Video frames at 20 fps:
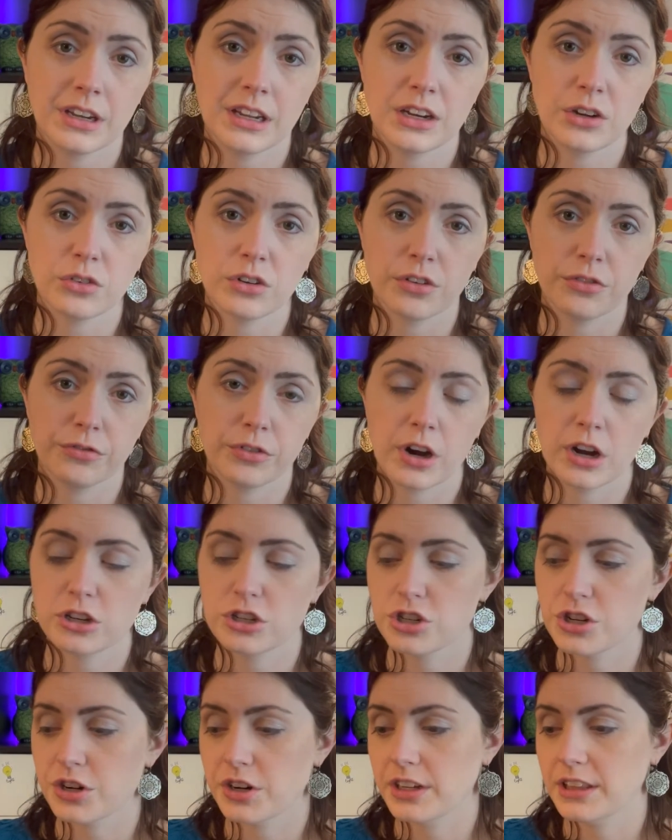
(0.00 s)
need a
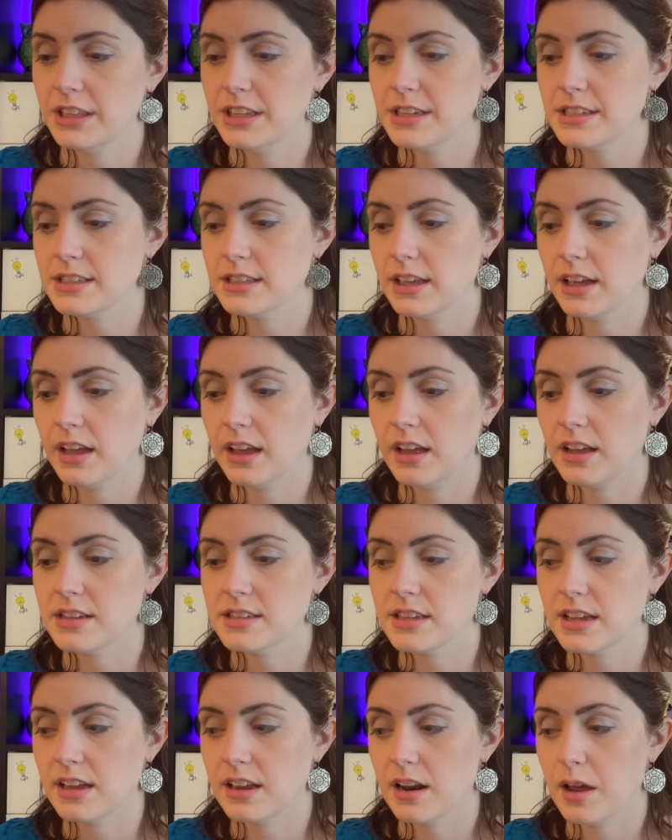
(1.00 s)
refresher in these
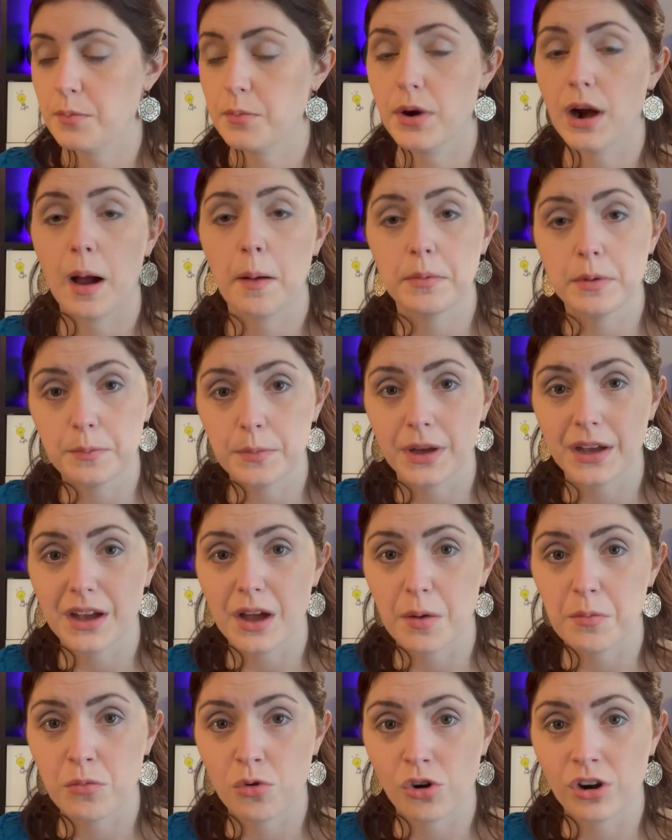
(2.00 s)
things and I probably pick
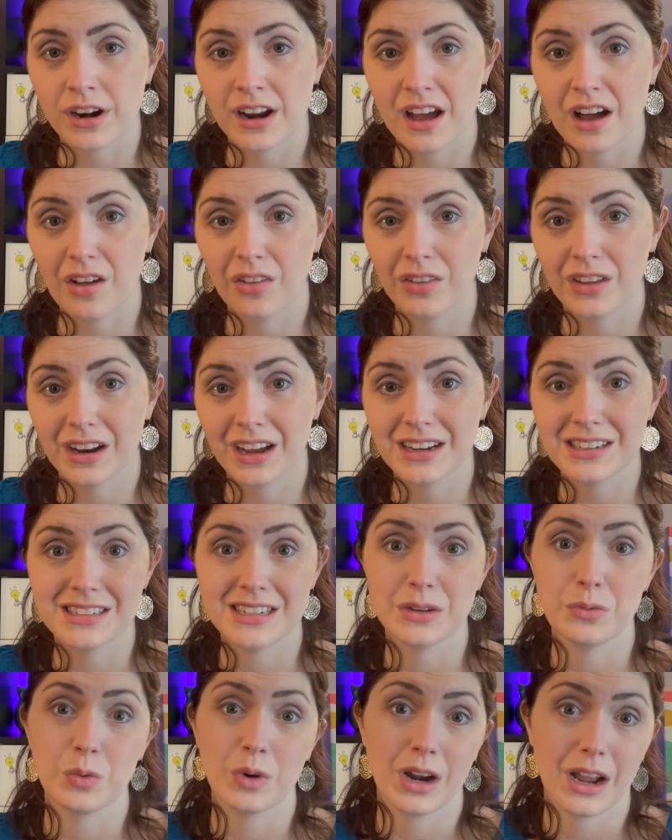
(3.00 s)
up more now than I
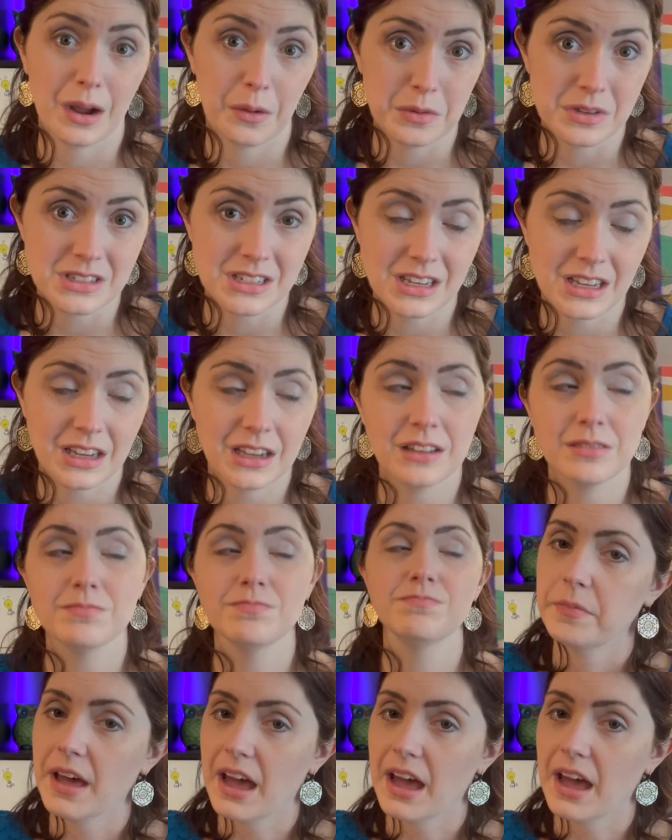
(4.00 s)
did when I was a kid.